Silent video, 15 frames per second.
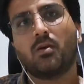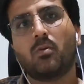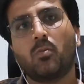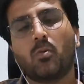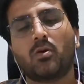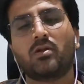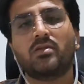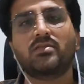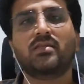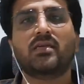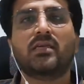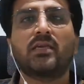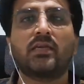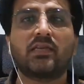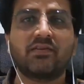What is
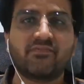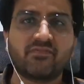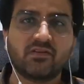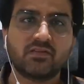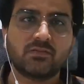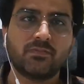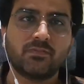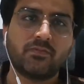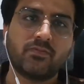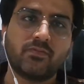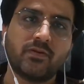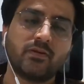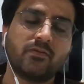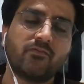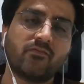the key difference
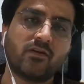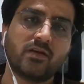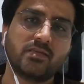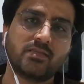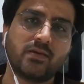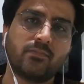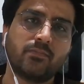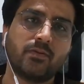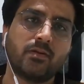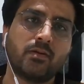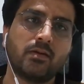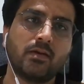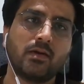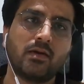between, for example,